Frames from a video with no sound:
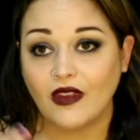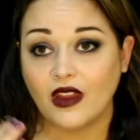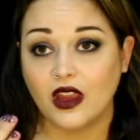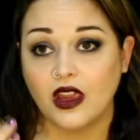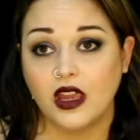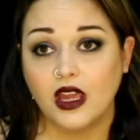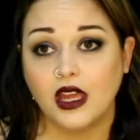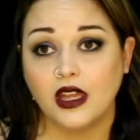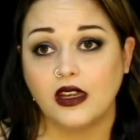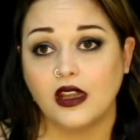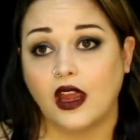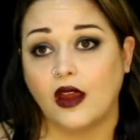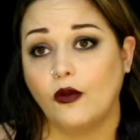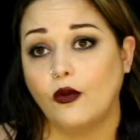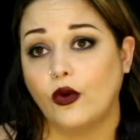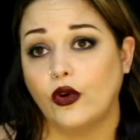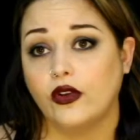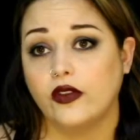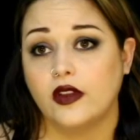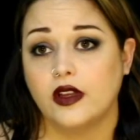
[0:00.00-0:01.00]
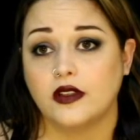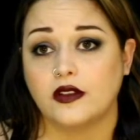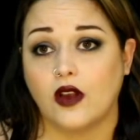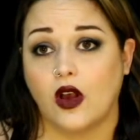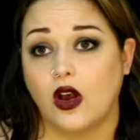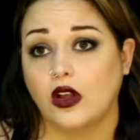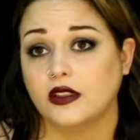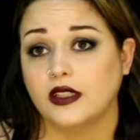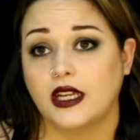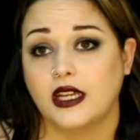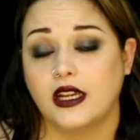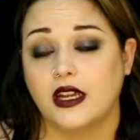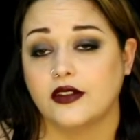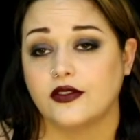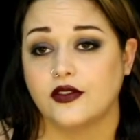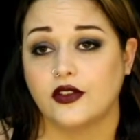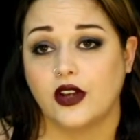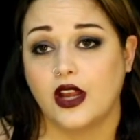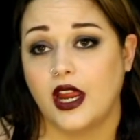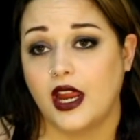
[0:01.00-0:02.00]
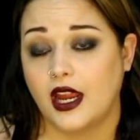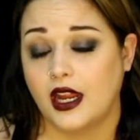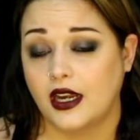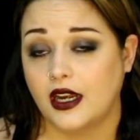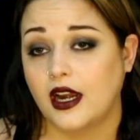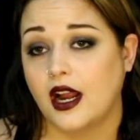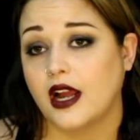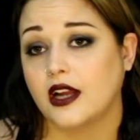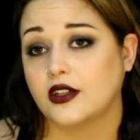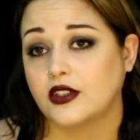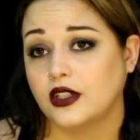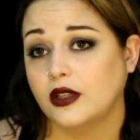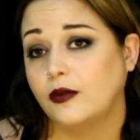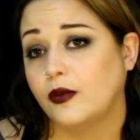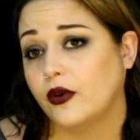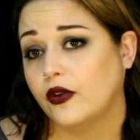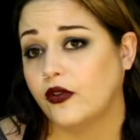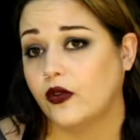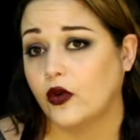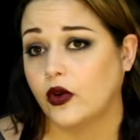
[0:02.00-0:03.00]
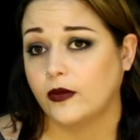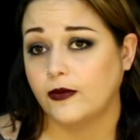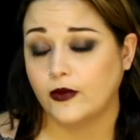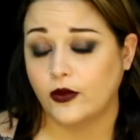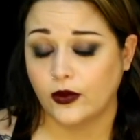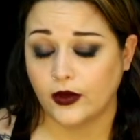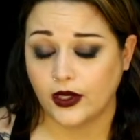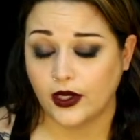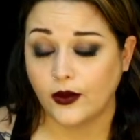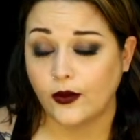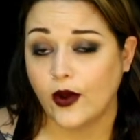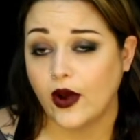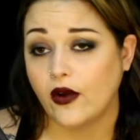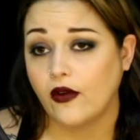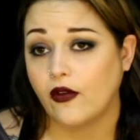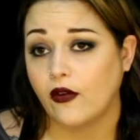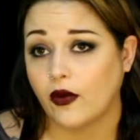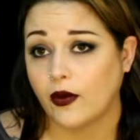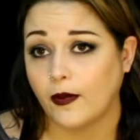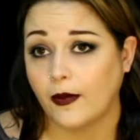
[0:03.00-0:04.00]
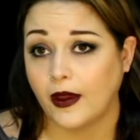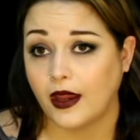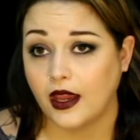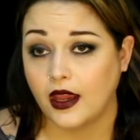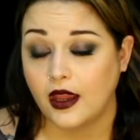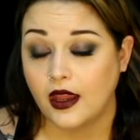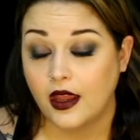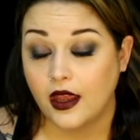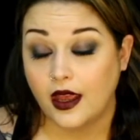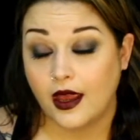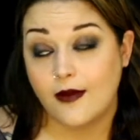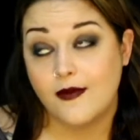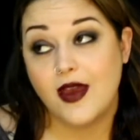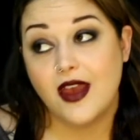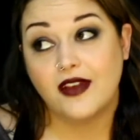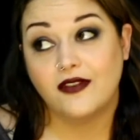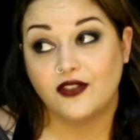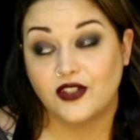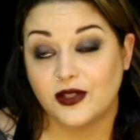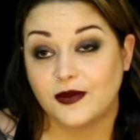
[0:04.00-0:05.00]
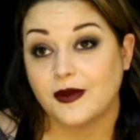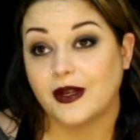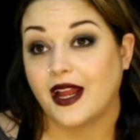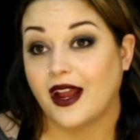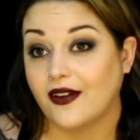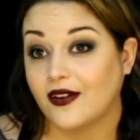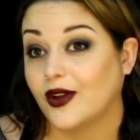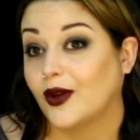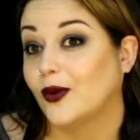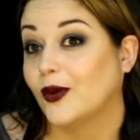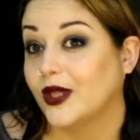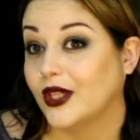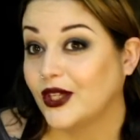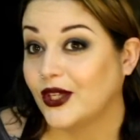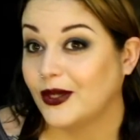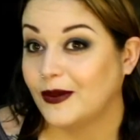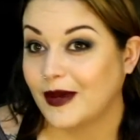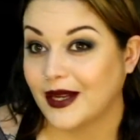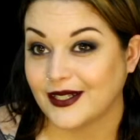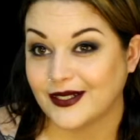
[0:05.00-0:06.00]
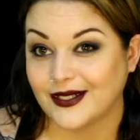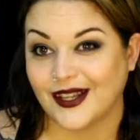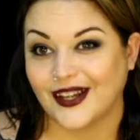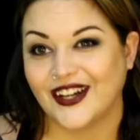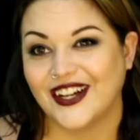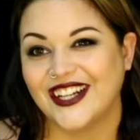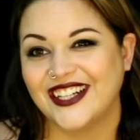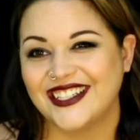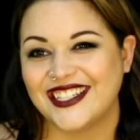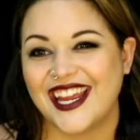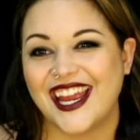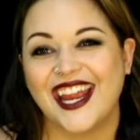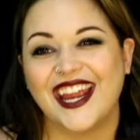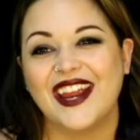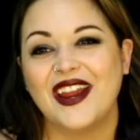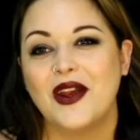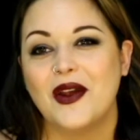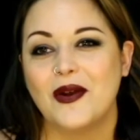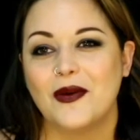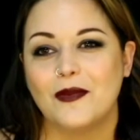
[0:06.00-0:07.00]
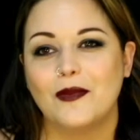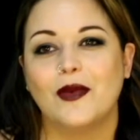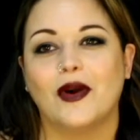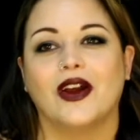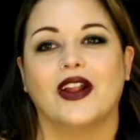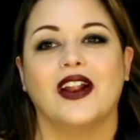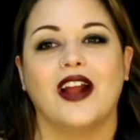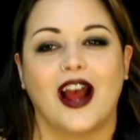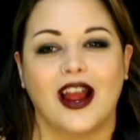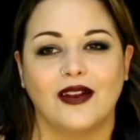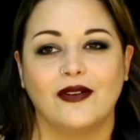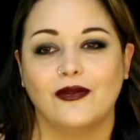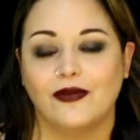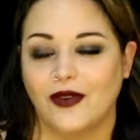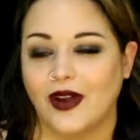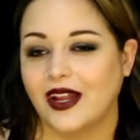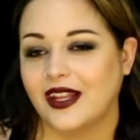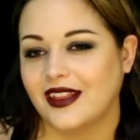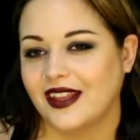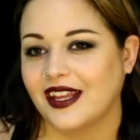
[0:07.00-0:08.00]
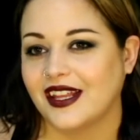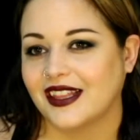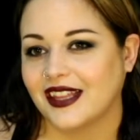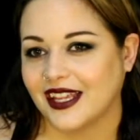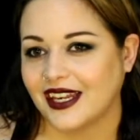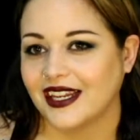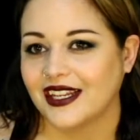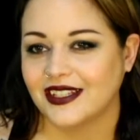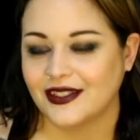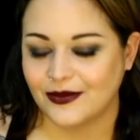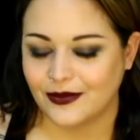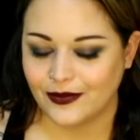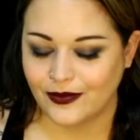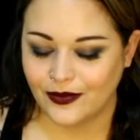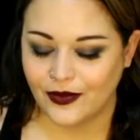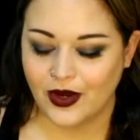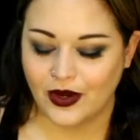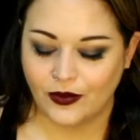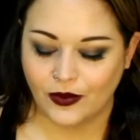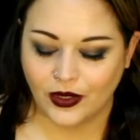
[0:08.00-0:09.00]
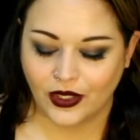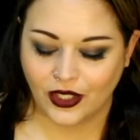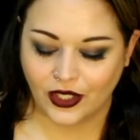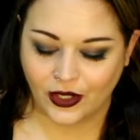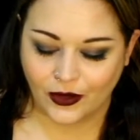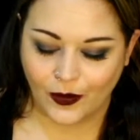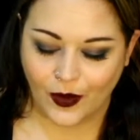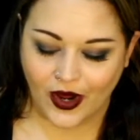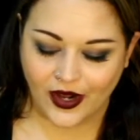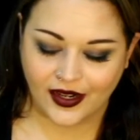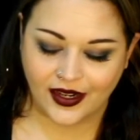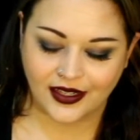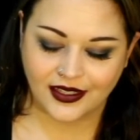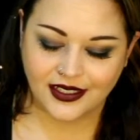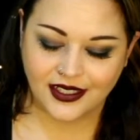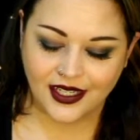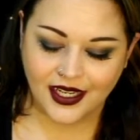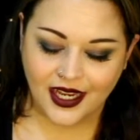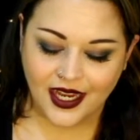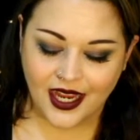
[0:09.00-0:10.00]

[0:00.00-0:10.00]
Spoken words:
And I wore this all day yesterday, and it actually performed really well for me. I may have just been having a really good mascara day, but I think that it's a really good product.